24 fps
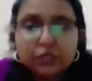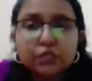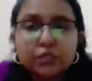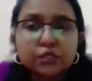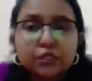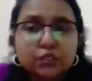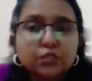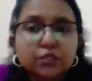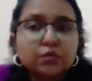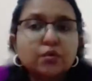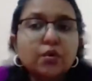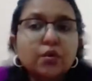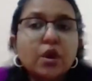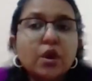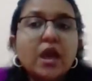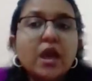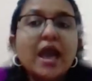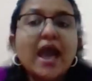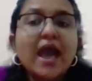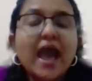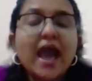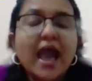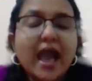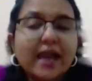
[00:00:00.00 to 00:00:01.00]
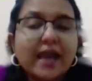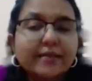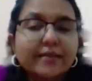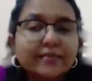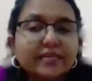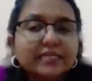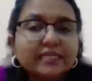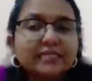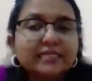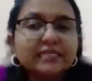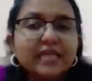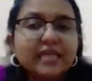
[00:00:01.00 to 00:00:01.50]
So
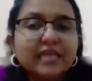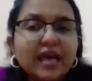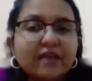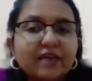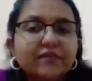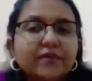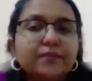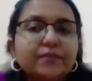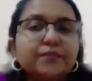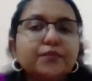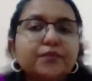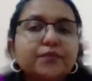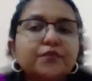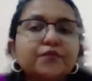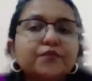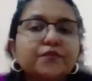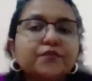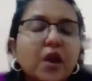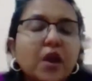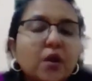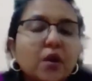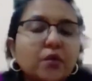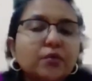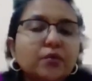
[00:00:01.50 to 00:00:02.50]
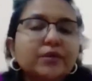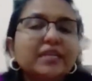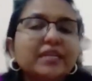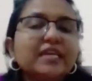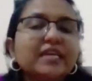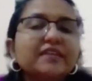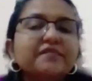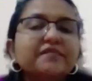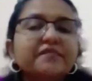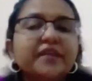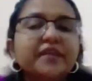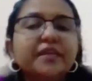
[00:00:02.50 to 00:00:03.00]
habits have a profound
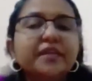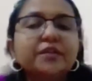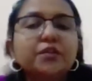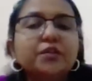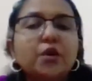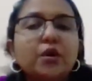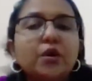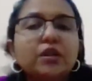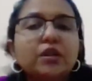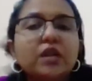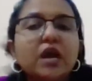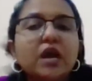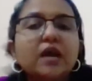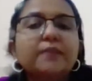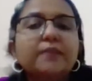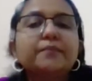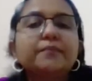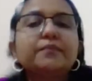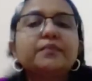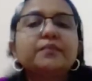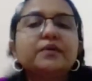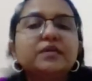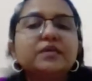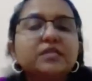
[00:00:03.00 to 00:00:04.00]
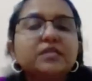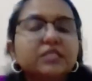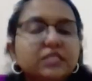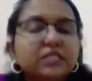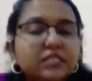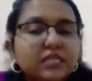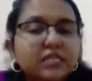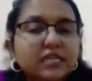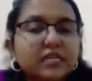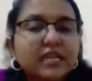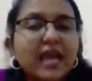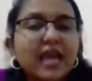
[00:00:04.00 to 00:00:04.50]
effect on our
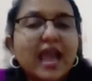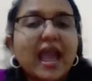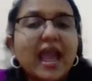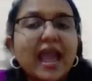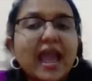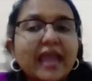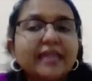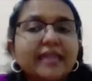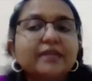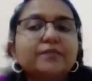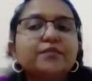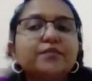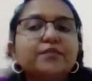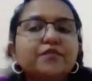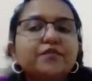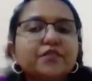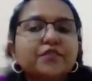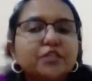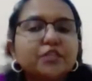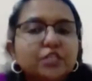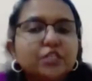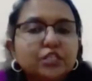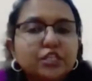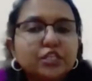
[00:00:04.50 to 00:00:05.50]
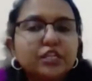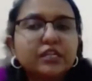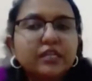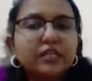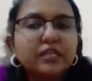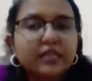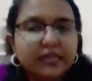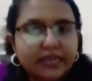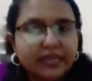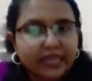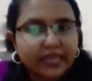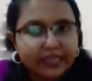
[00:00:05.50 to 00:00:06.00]
personal and professional
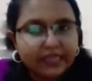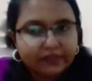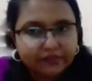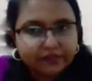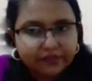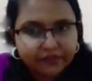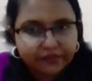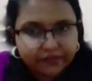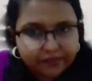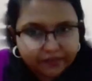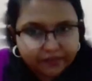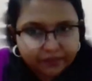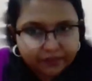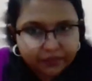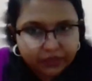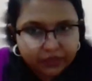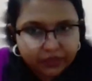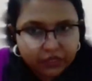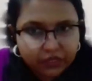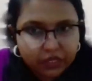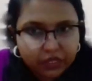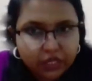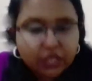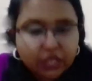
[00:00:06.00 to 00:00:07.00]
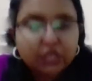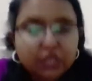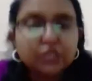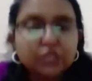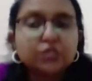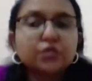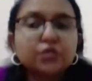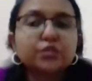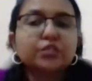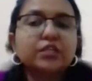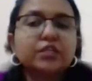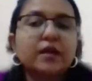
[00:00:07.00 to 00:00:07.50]
life.
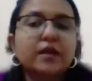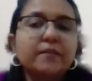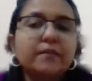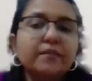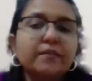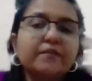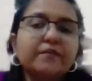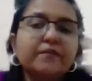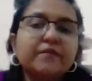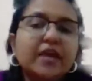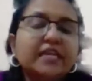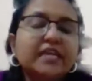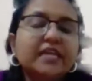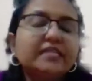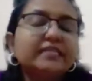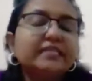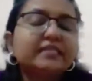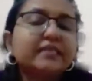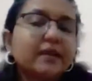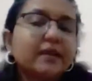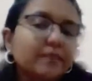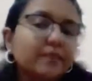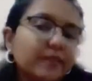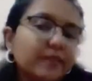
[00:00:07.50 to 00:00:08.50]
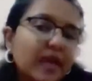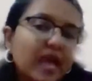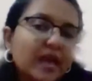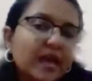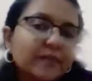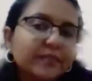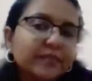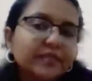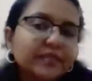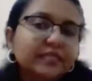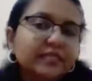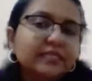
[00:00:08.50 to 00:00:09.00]
So while some
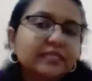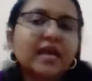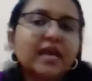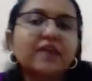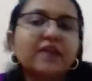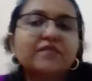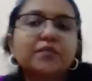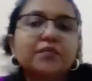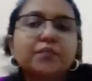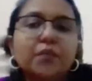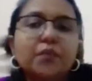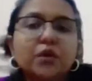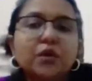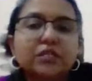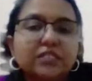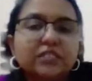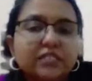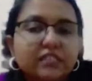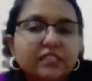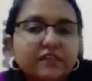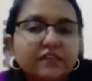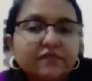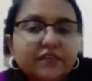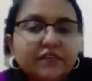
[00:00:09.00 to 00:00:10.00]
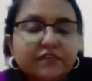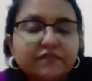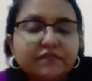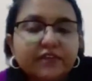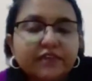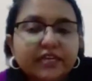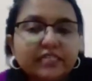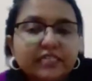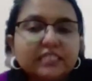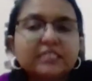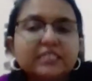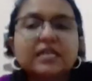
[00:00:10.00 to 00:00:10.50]
habits have a positive
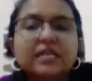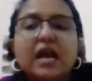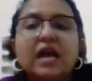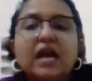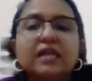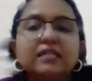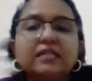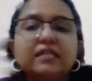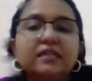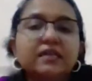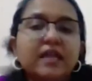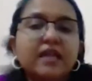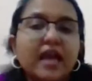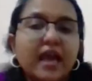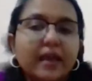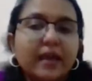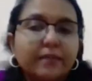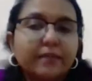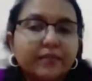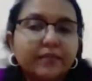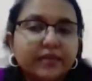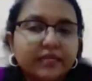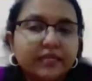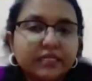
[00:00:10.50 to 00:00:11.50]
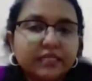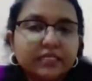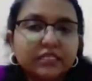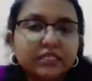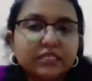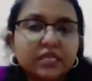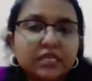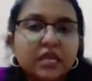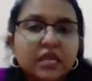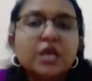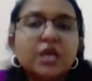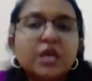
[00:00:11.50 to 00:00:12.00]
effect, other
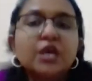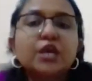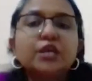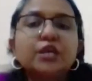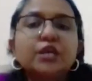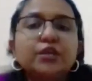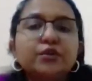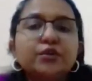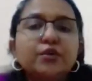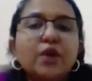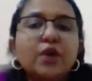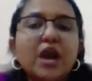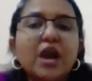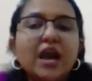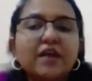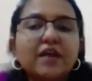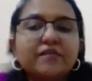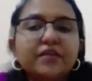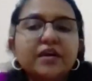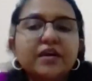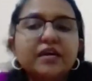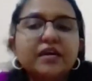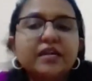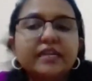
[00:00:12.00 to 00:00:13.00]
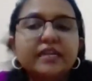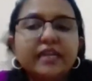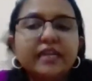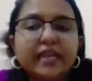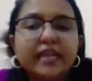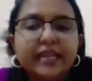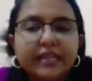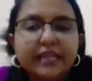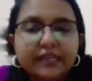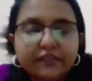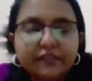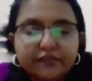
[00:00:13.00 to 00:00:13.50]
habits, you know, have a
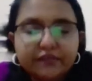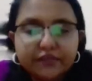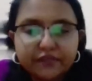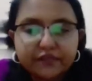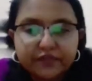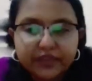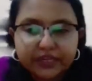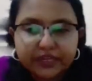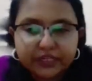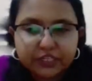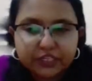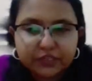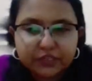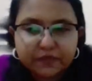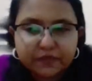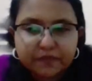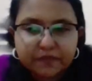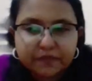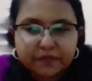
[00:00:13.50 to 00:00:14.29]
negative effect.